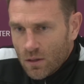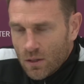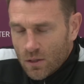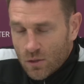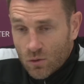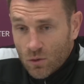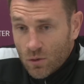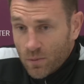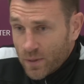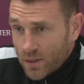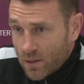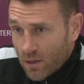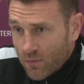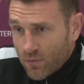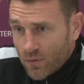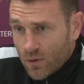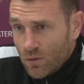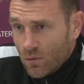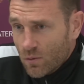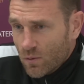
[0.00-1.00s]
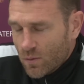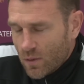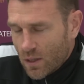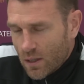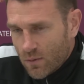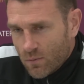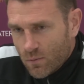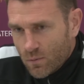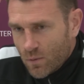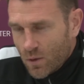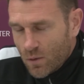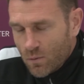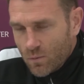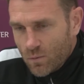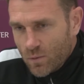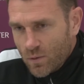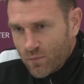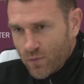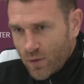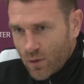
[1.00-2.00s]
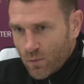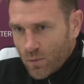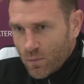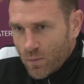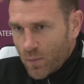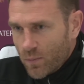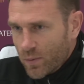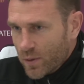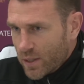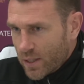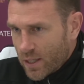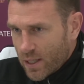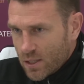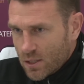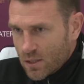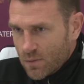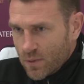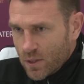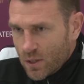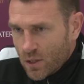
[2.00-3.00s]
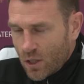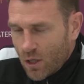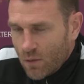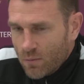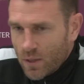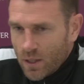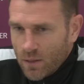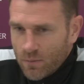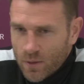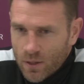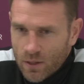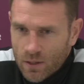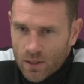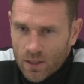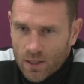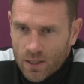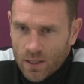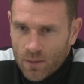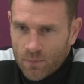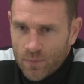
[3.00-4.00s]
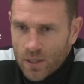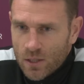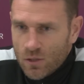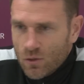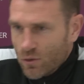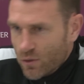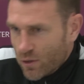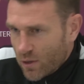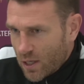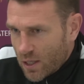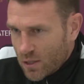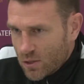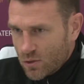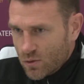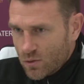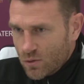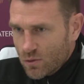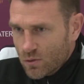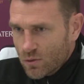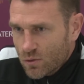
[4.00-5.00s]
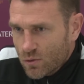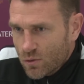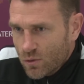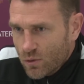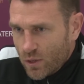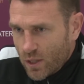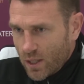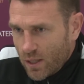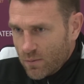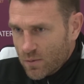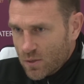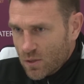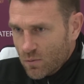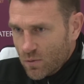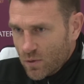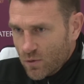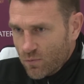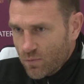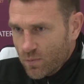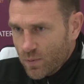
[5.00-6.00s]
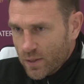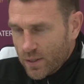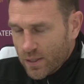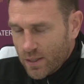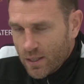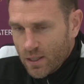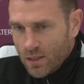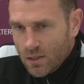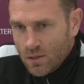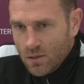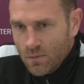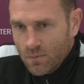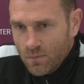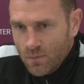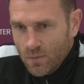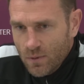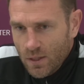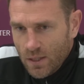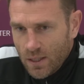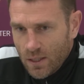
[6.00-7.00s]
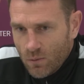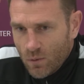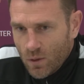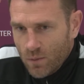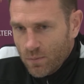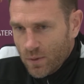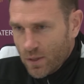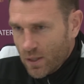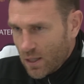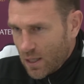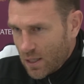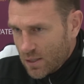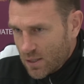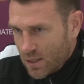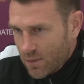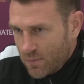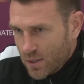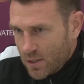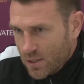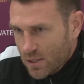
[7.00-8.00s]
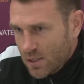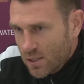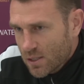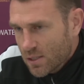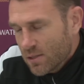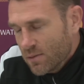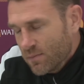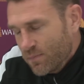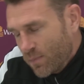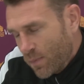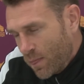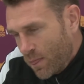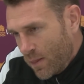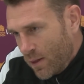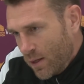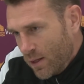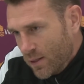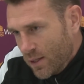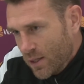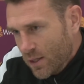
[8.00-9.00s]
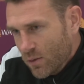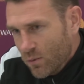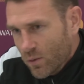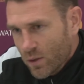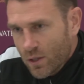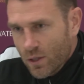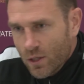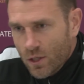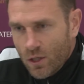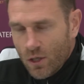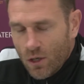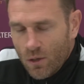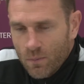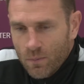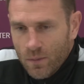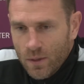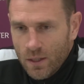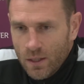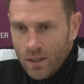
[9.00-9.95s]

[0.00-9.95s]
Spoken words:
It's going to be difficult. We felt when we played against them in the cup game, you can base it on the last two games that we've played against them. One being the last game of the season, and then the one in the cup.